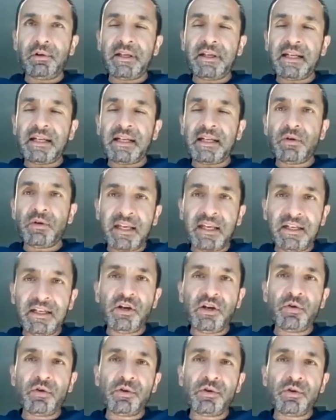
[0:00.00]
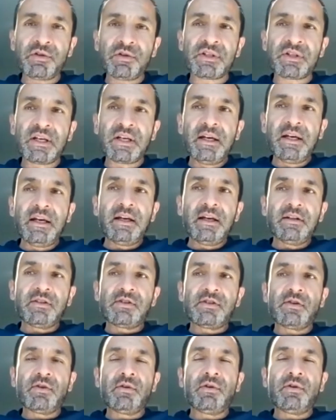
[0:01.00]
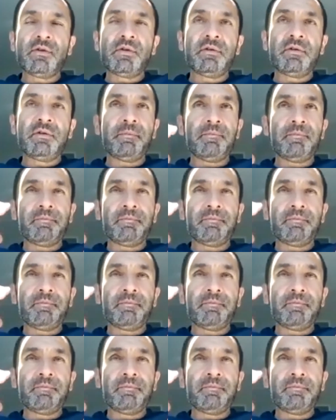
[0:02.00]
that you can use to